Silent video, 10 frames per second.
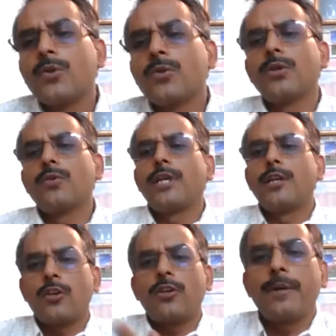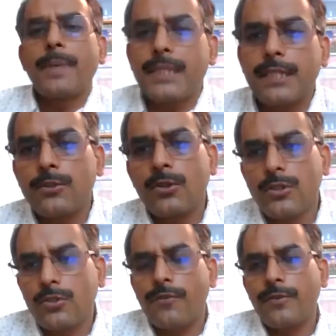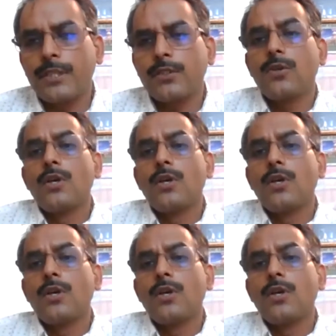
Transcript: So you need not even purchase those softwares.